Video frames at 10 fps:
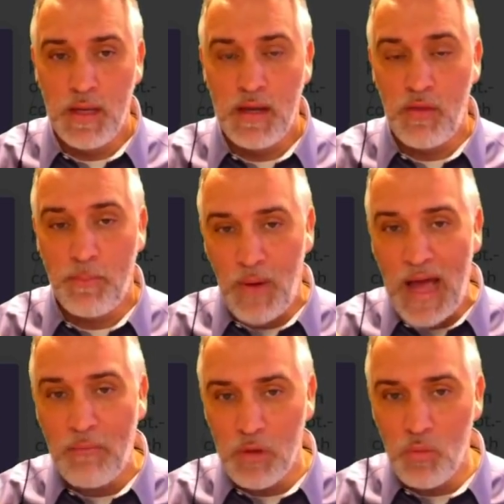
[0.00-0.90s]
Now, the
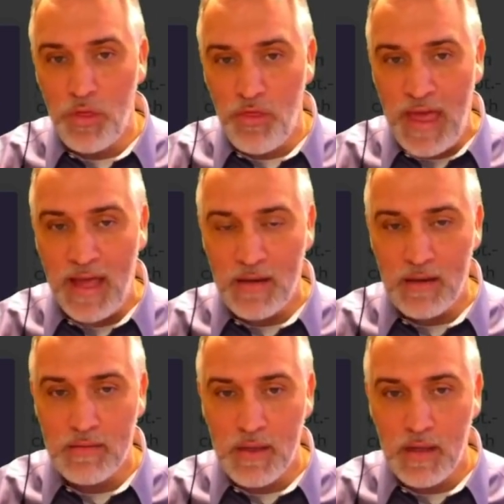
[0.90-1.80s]
problem with that
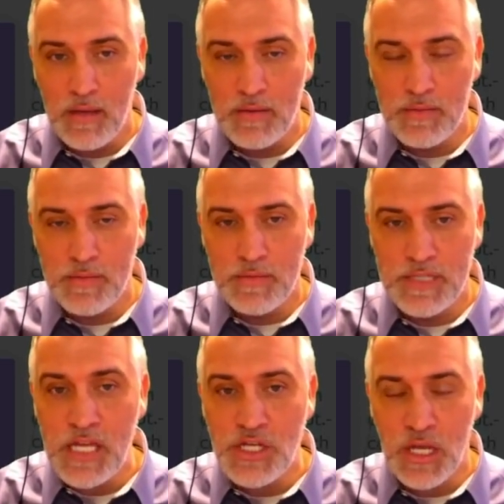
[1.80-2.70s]
uh,
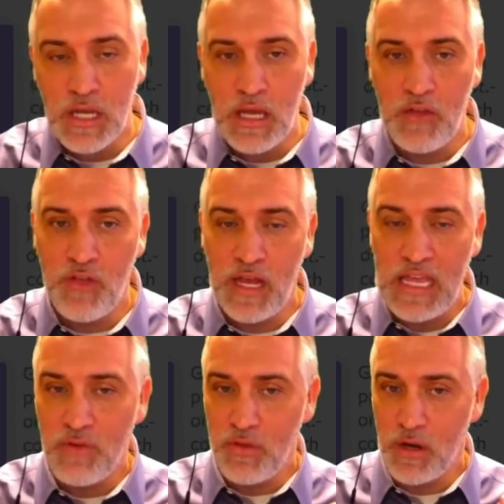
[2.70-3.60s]
teaching is that
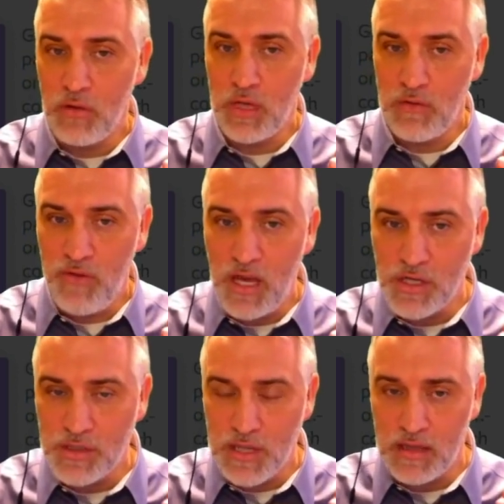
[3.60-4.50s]
even their own
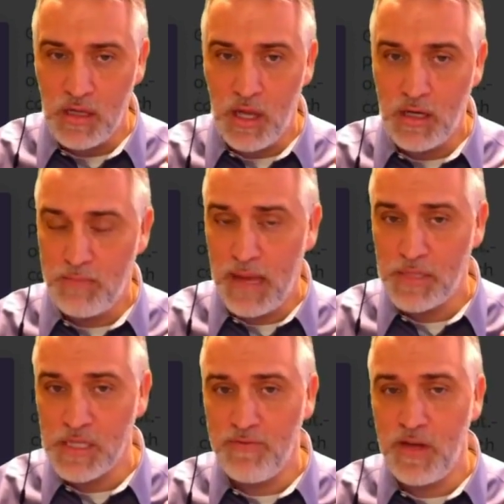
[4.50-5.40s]
confessions, like the London
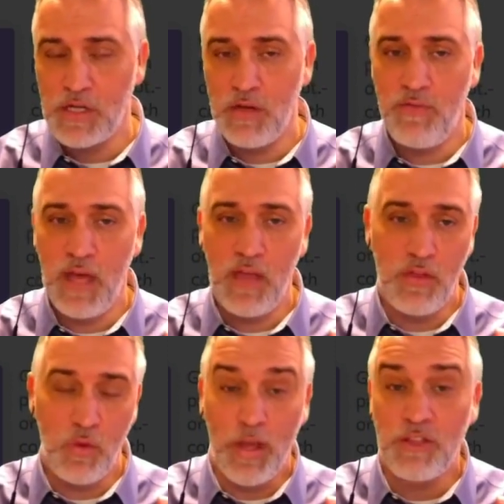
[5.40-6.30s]
Baptist Confession of Faith
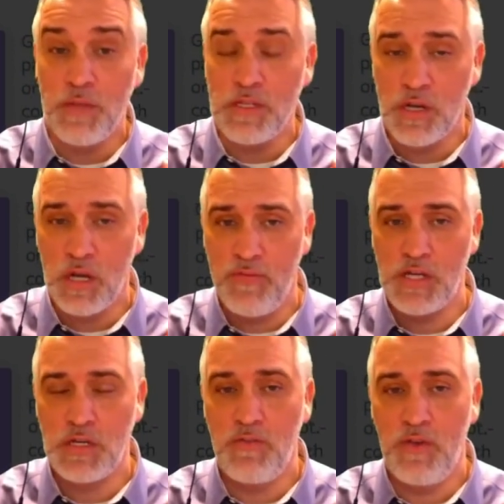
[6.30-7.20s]
and the Westminster
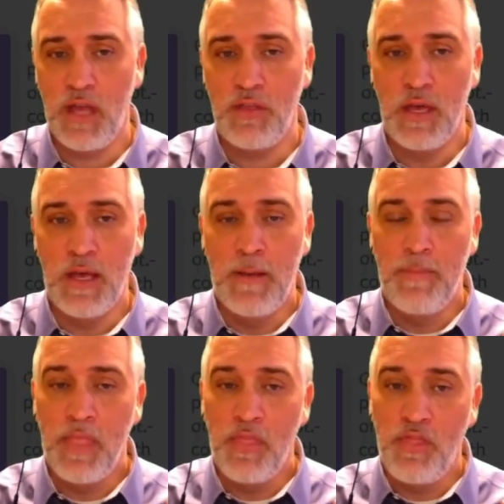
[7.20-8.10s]
Confession of Faith,
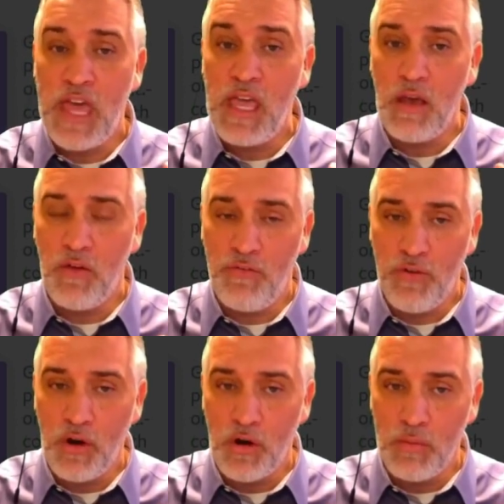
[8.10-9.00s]
they
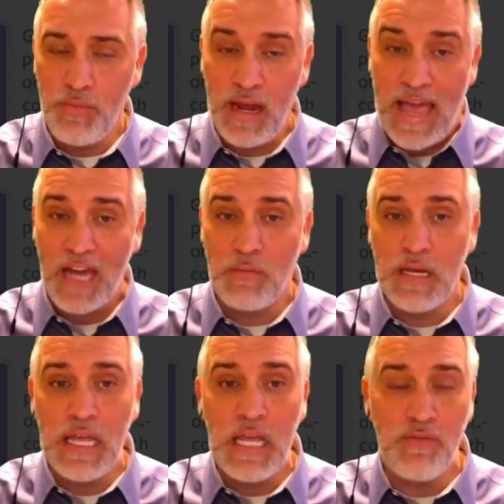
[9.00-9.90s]
affirm that Adam
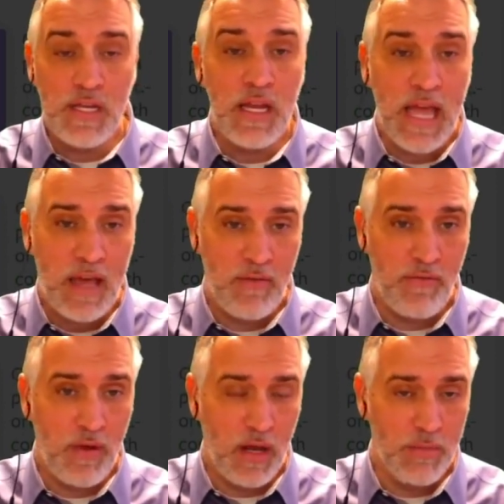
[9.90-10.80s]
and Eve did
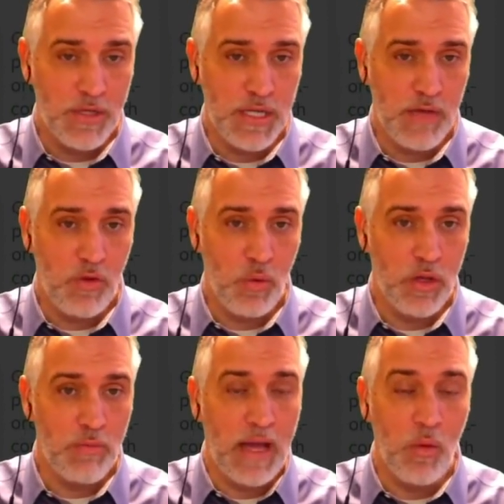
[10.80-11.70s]
have a liberty of the
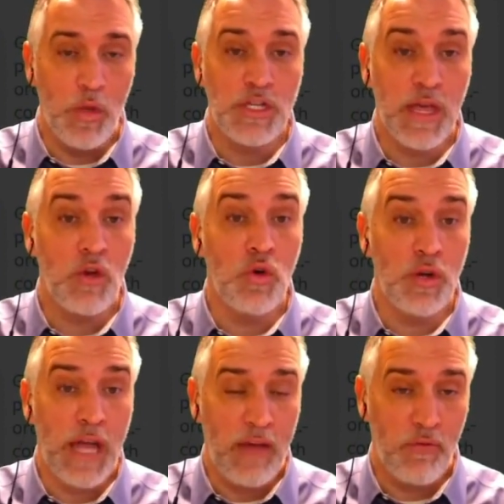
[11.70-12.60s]
will by which they
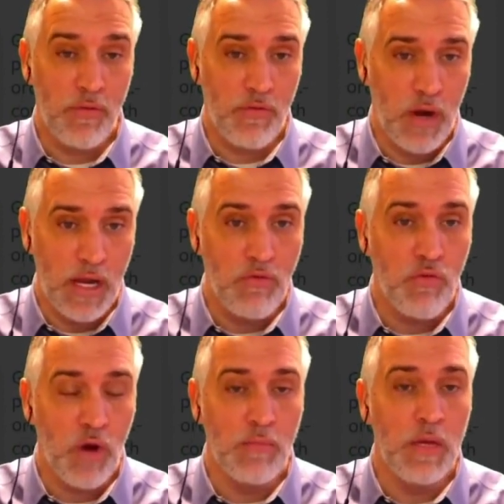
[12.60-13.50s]
could have refrained
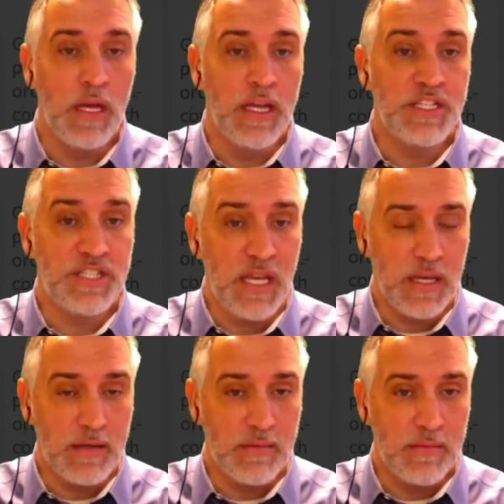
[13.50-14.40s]
from
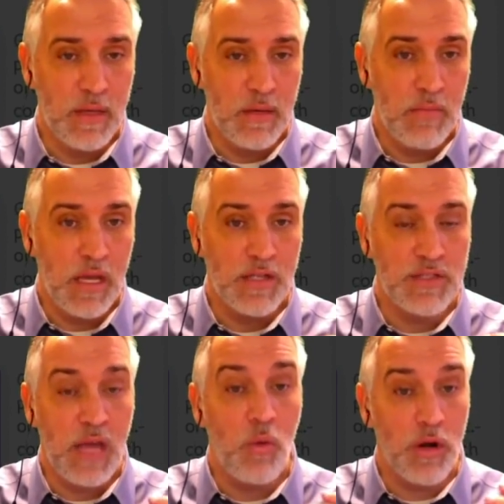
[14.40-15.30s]
sin because
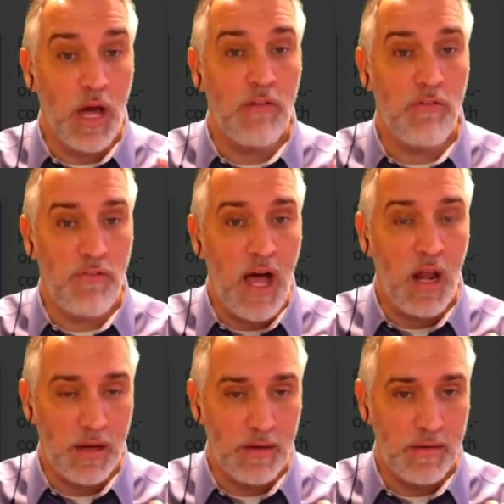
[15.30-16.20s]
they were not
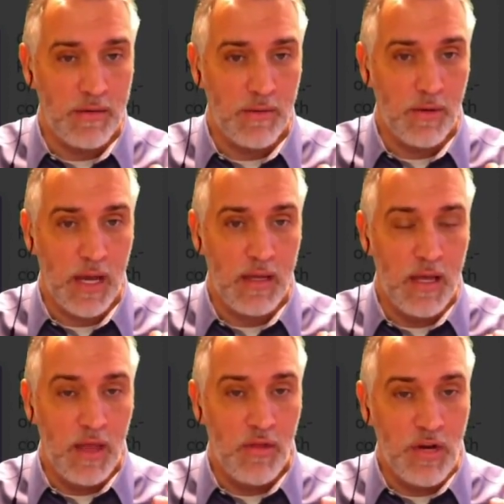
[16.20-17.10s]
fallen, okay?
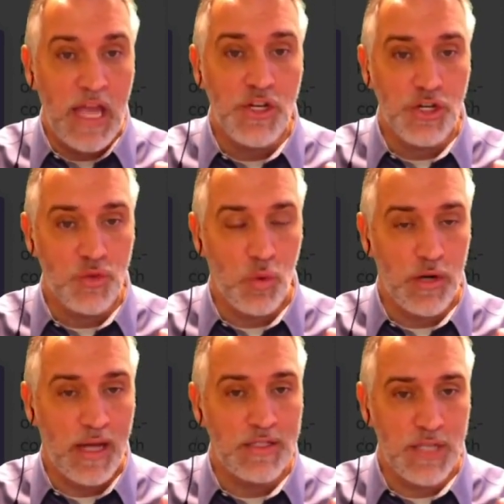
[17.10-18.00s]
Their natures were
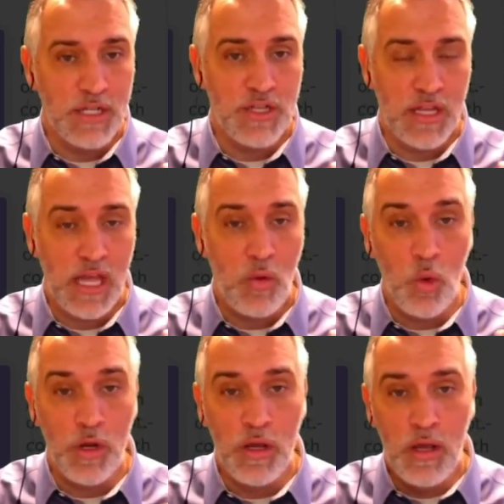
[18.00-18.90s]
not such that they
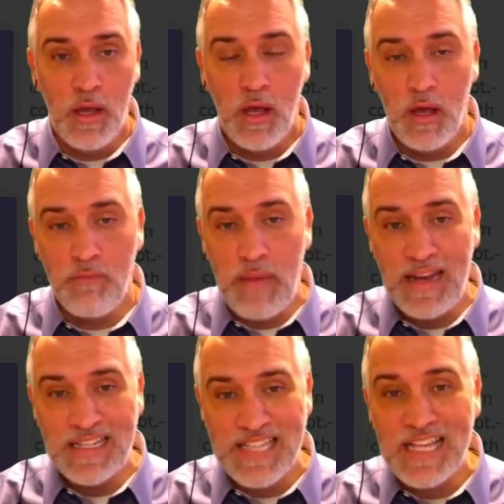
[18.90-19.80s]
would, uh, by
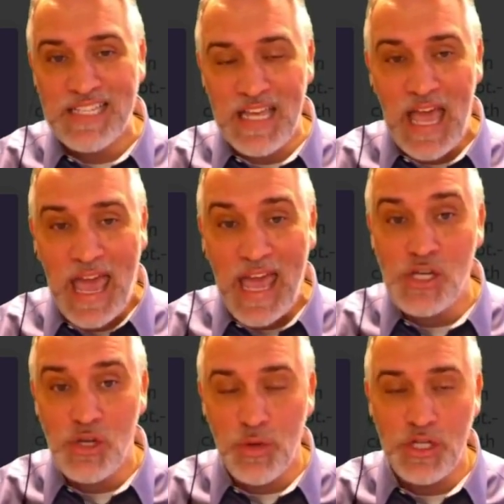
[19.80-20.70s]
necessity,
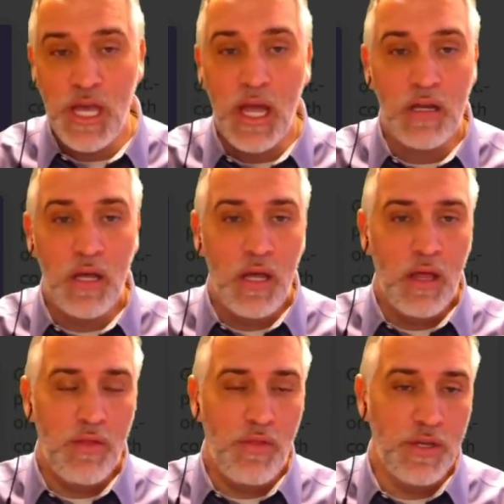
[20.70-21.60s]
had to reject
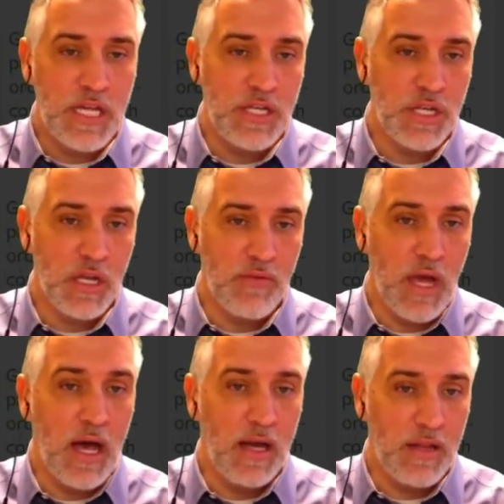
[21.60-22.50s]
the teaching of
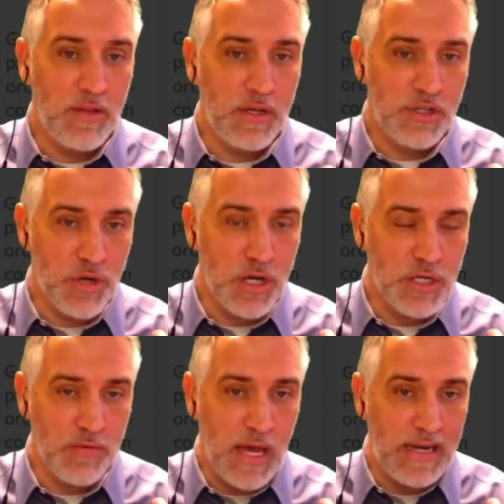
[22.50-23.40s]
God and the
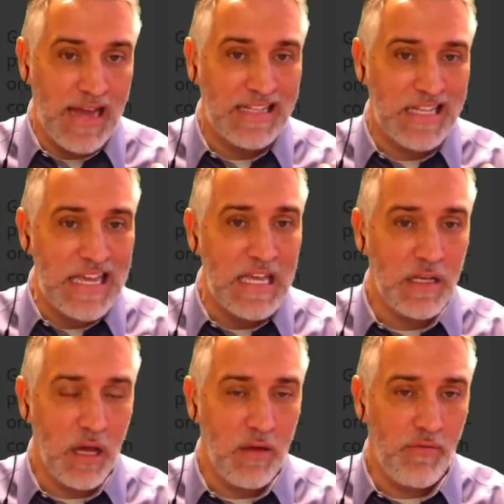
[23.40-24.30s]
instruction of God not to
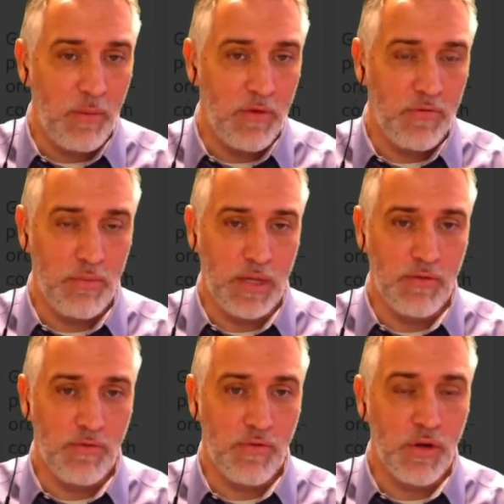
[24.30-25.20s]
eat from the
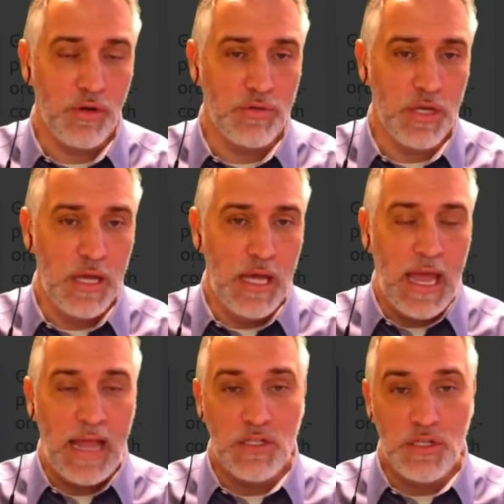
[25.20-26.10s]
forbidden fruit.
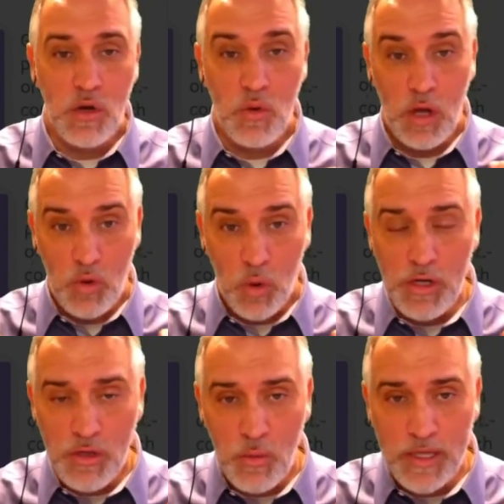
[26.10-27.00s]
And so,
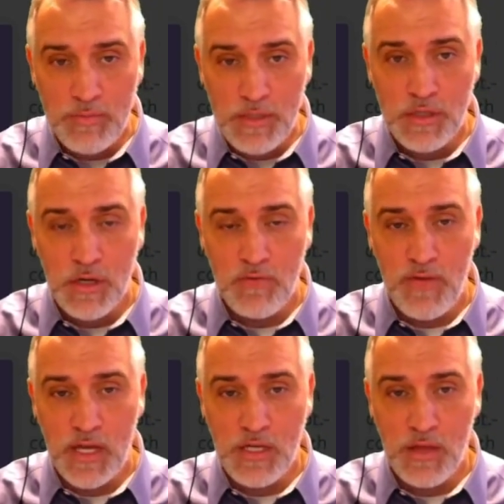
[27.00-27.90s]
according to the Westminster
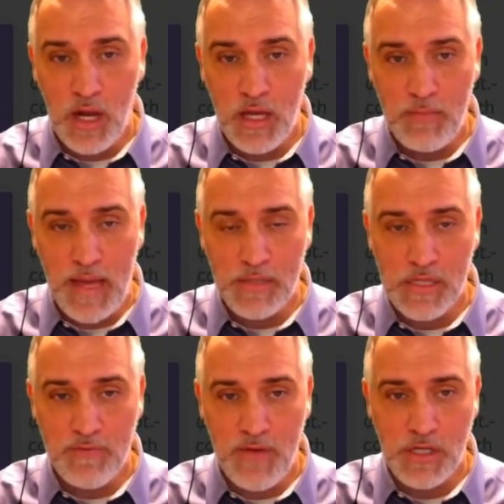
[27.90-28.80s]
Confession and the London Baptist
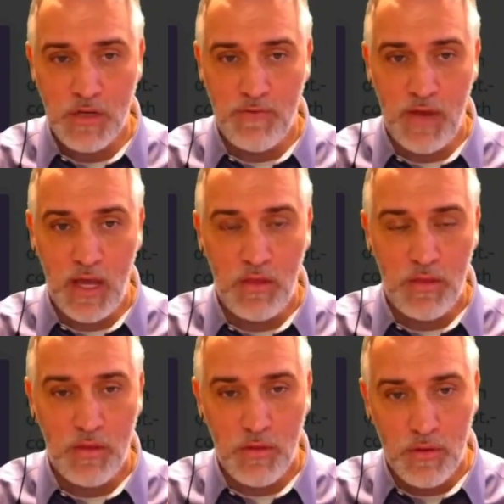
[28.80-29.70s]
Confession of
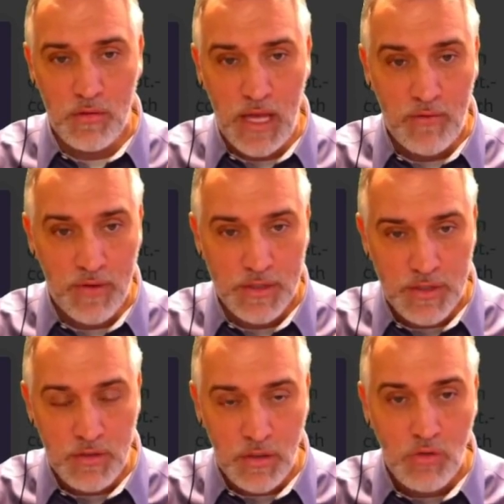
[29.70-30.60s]
Faith, the
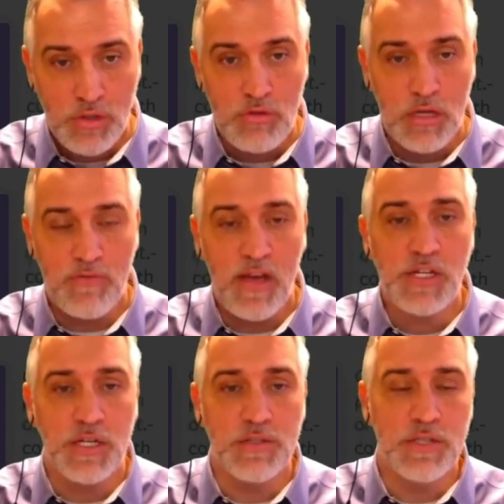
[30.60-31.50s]
Calvinist go-to
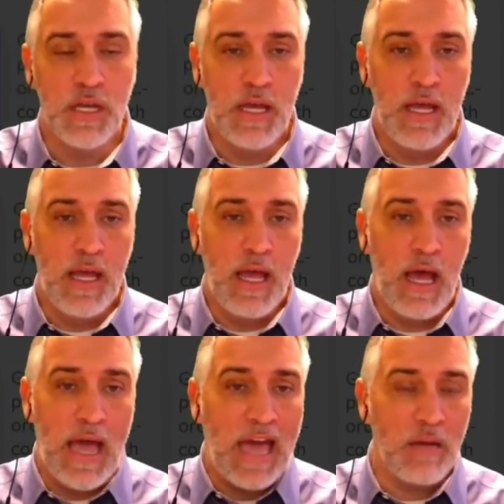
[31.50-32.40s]
confessions,
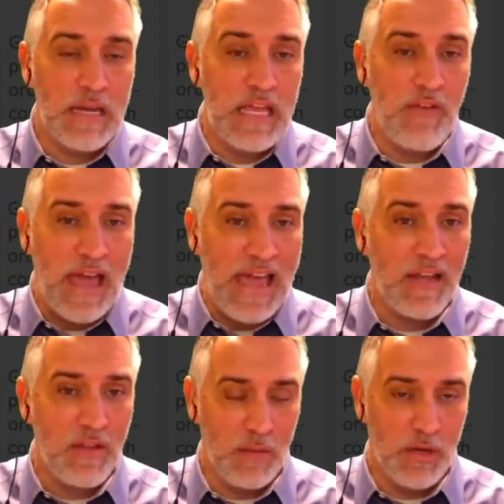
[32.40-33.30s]
uh, Adam and Eve
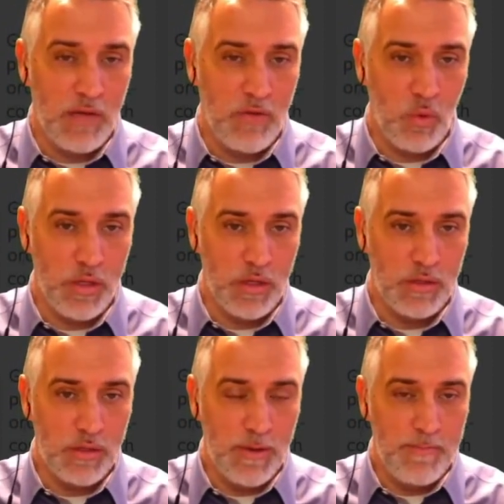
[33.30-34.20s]
had the liberty of the
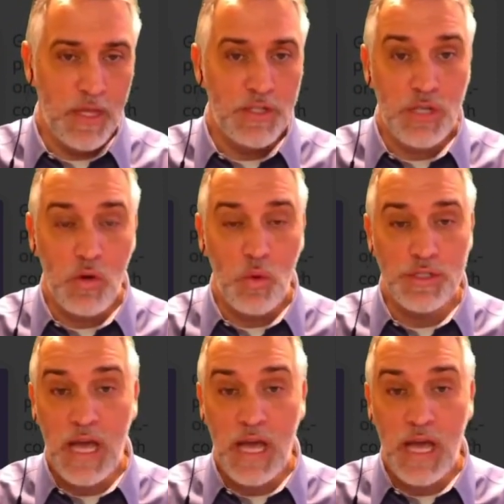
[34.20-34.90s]
will. So was